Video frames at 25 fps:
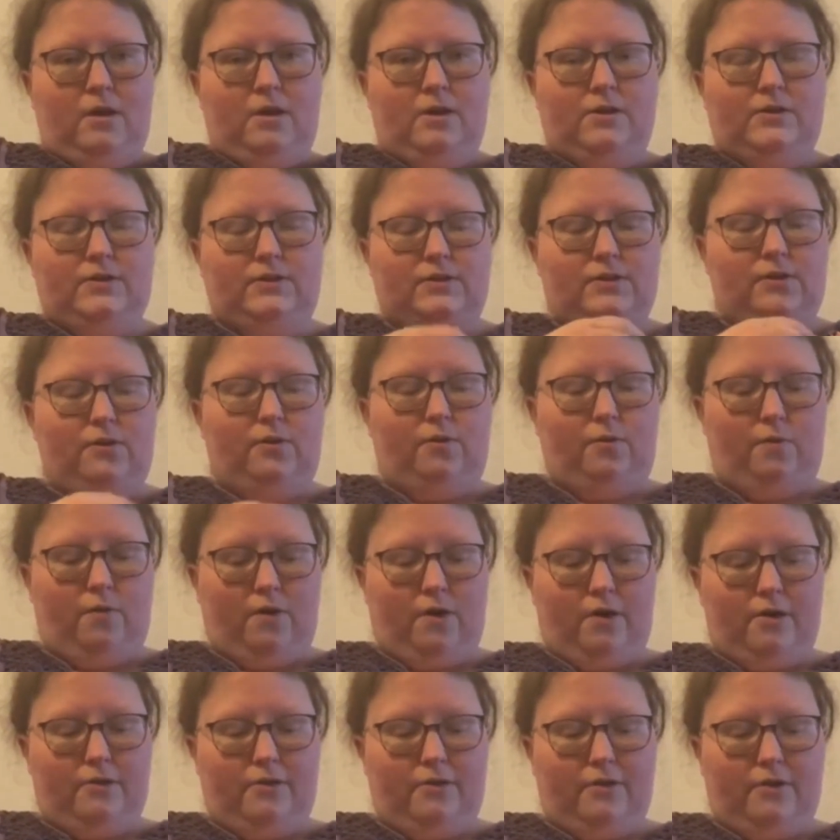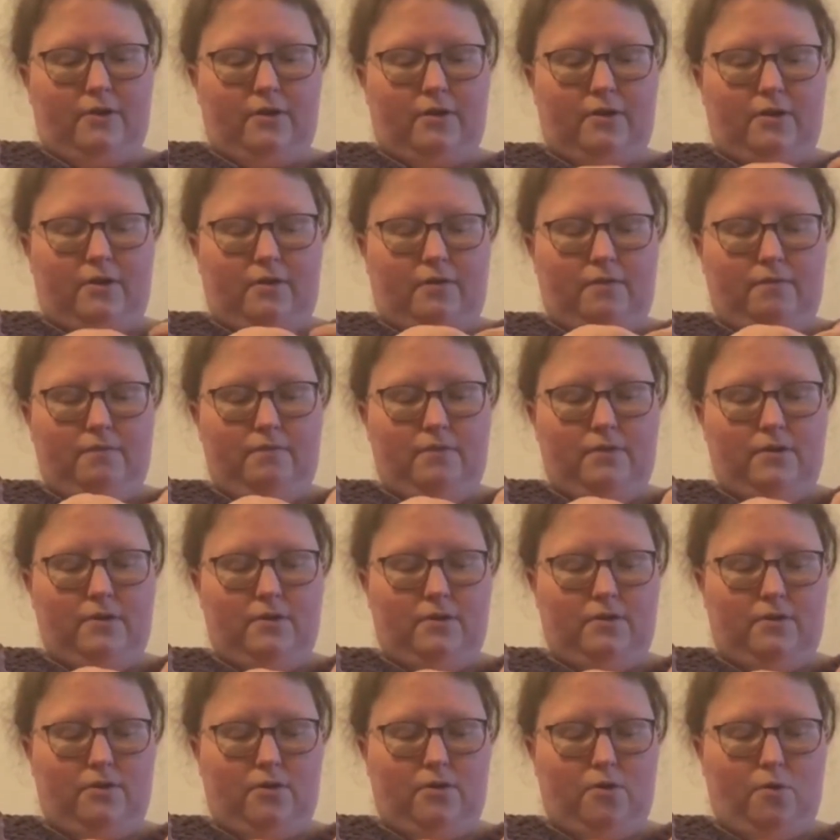So all the
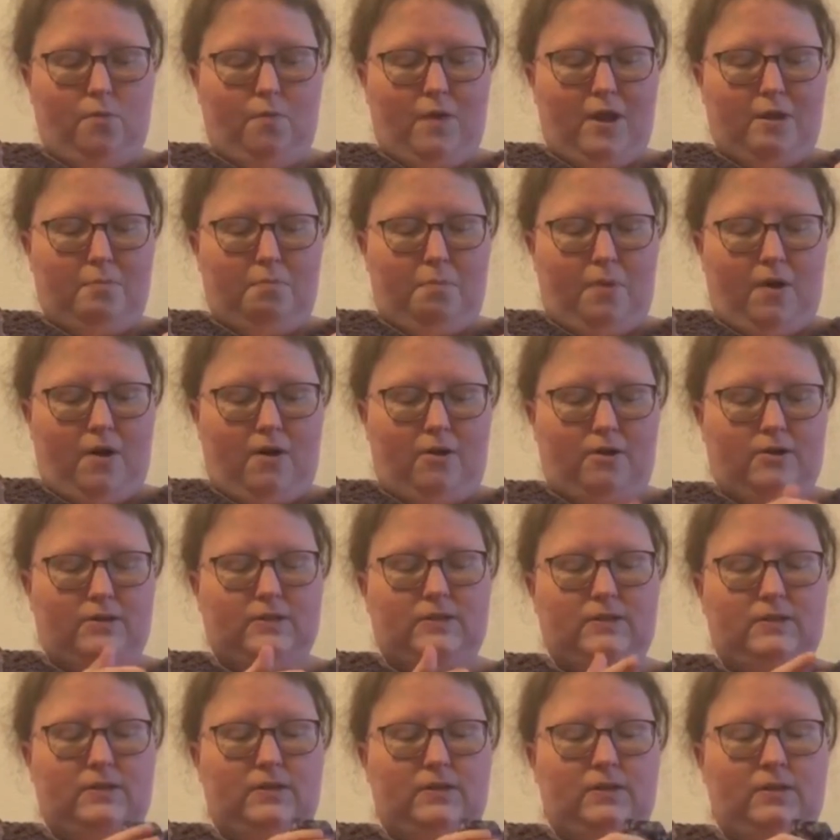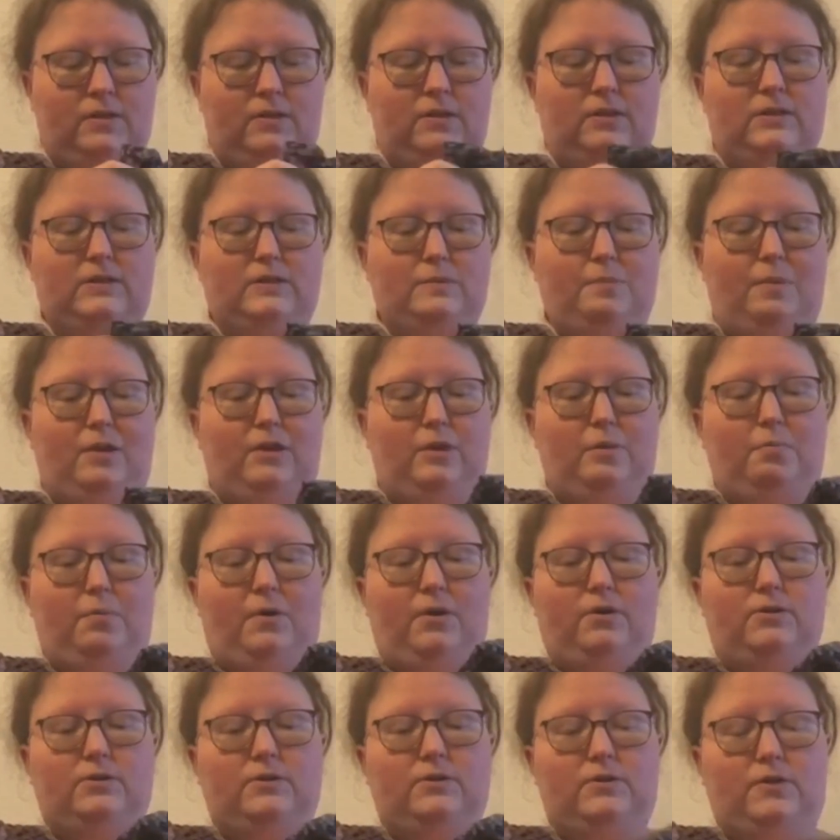wet parts, the smelly
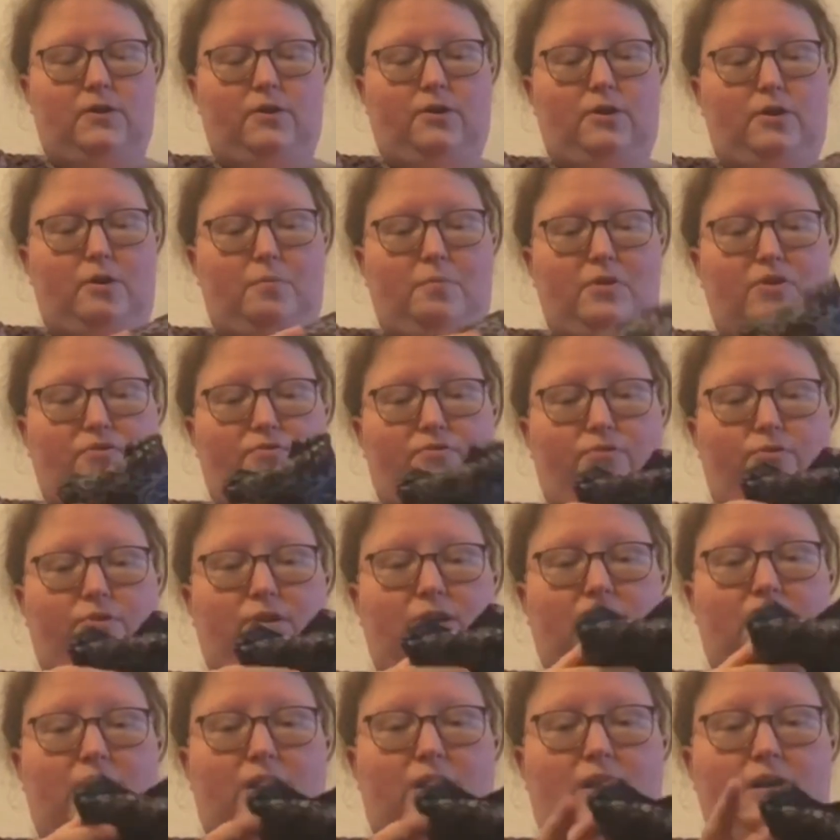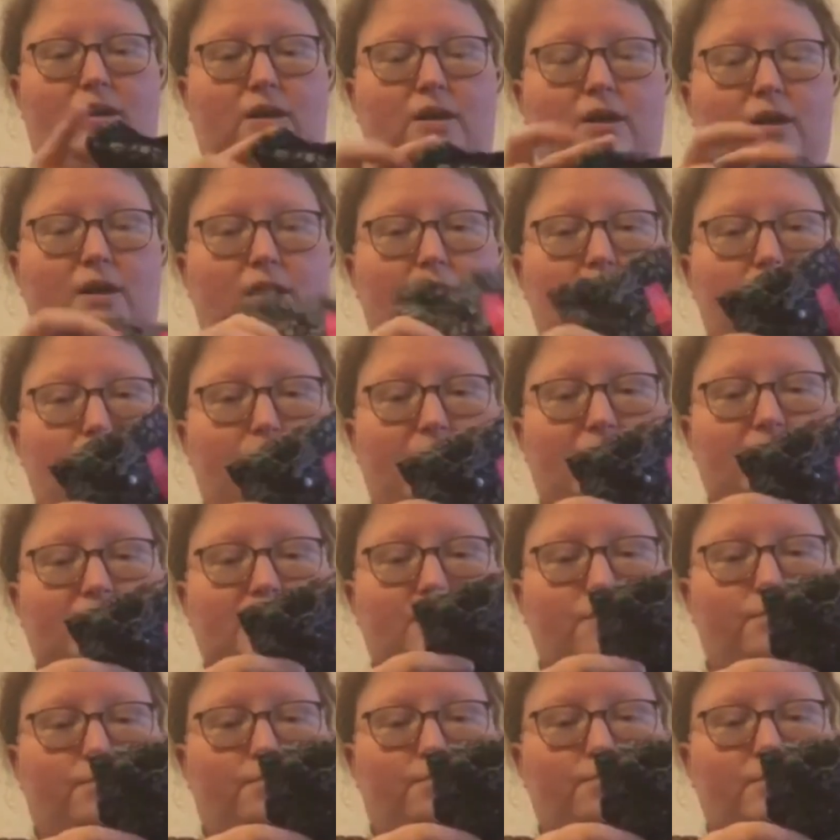parts are going to be folded in. It makes
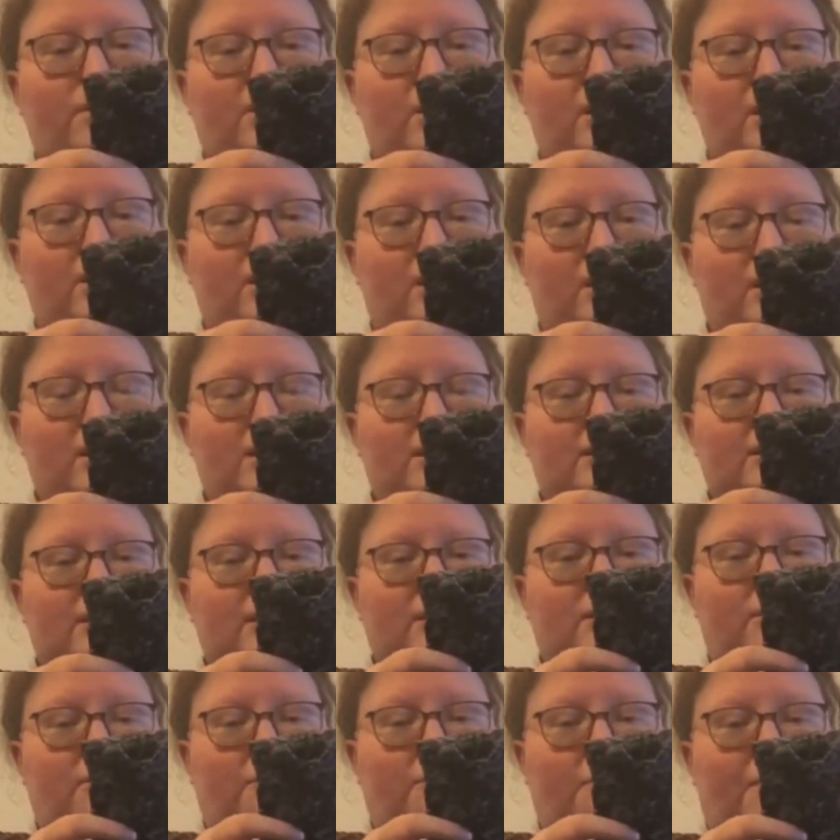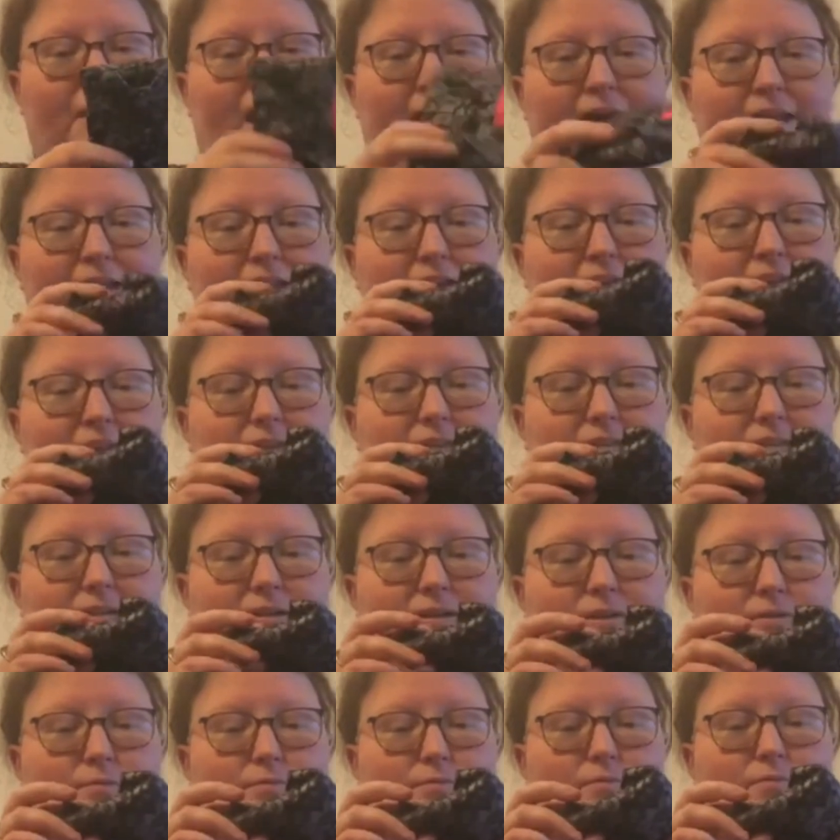a really nice little packet,
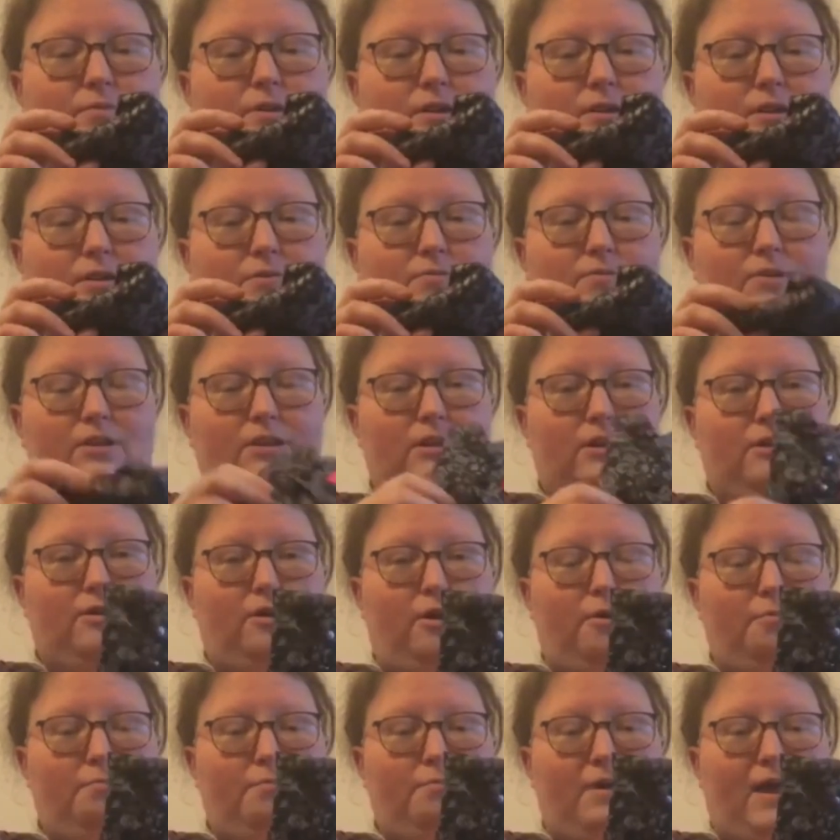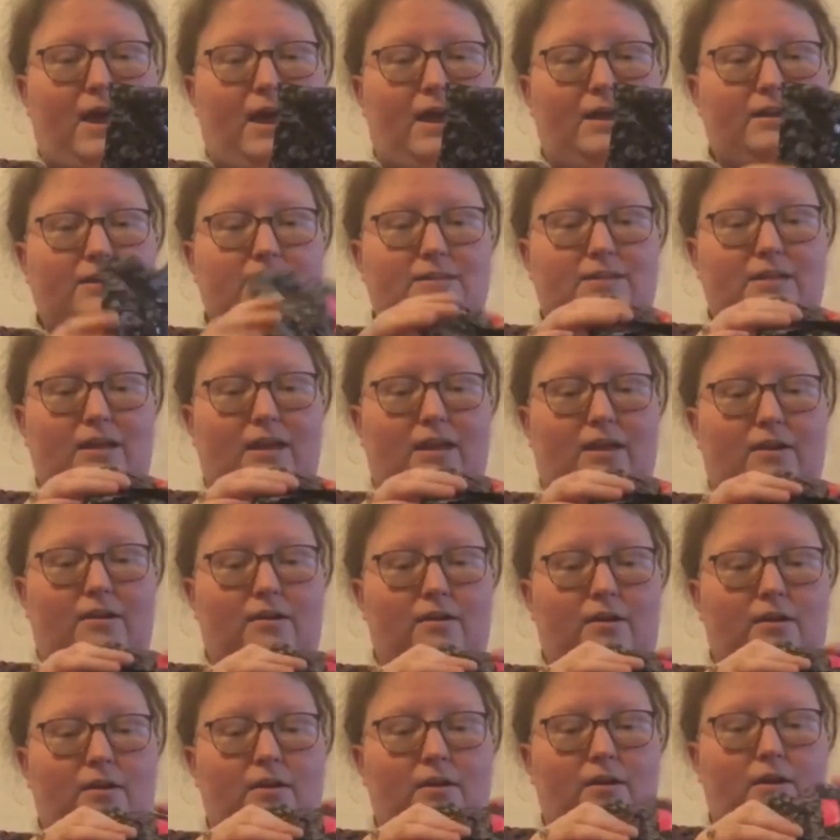really, really compact and
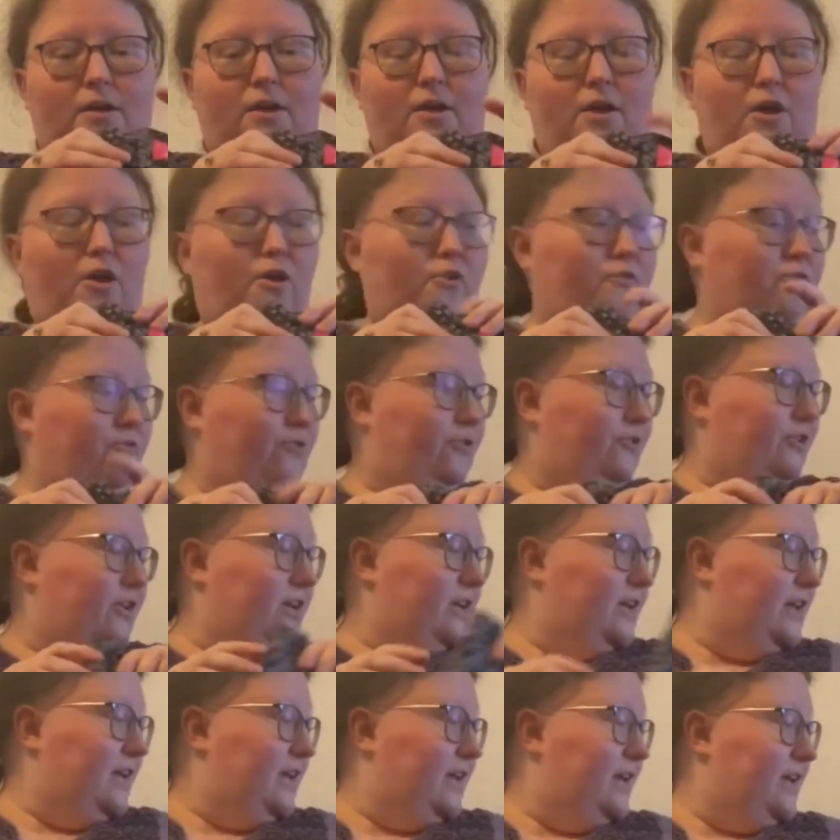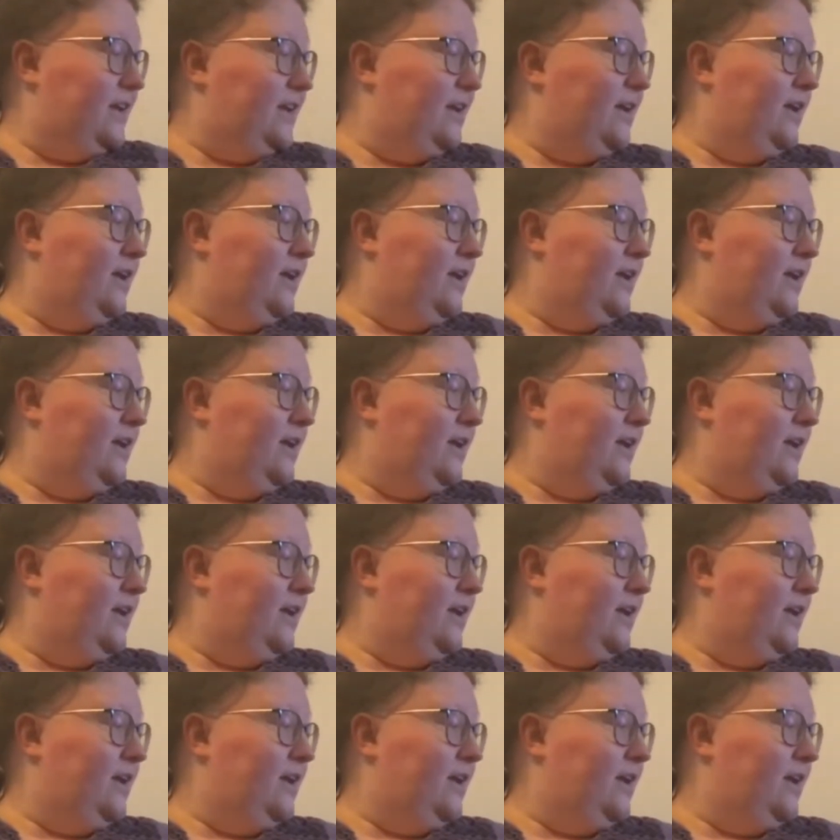all folded in.